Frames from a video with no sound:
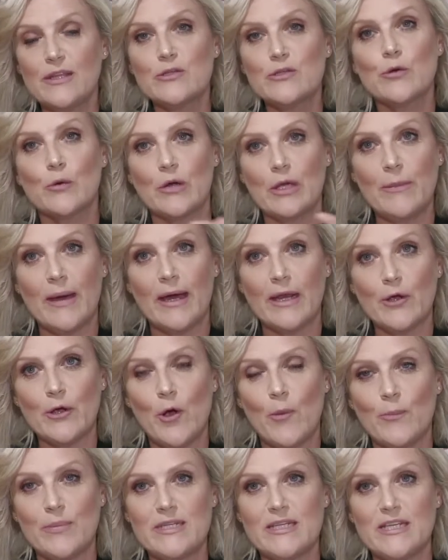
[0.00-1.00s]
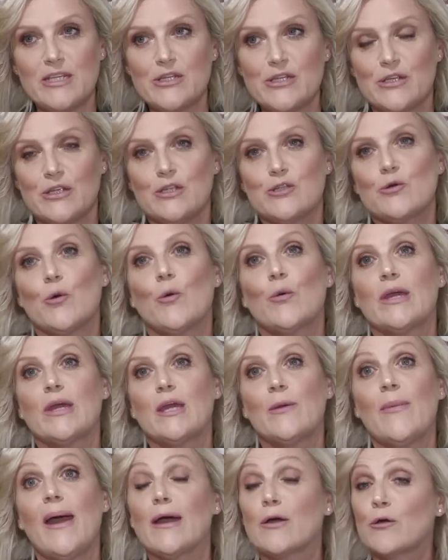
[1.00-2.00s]
talking about a competition, talking
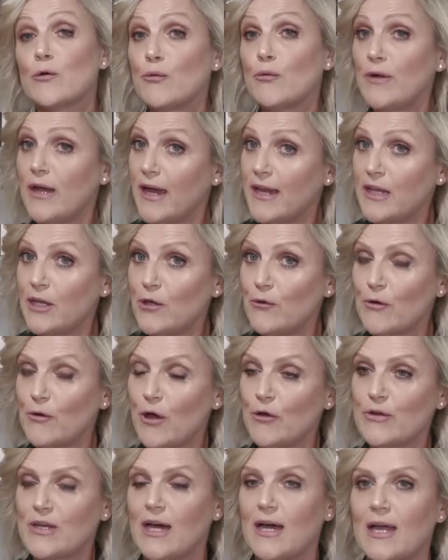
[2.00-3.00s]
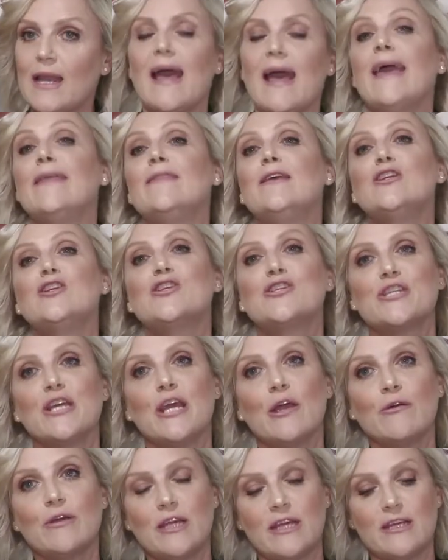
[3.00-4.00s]
about creating your own colour and then
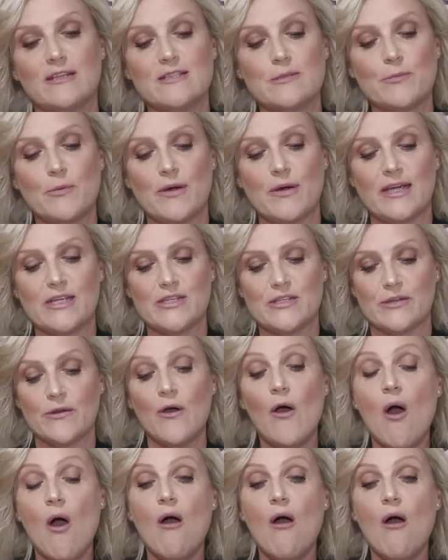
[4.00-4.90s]
sharing your inspiration.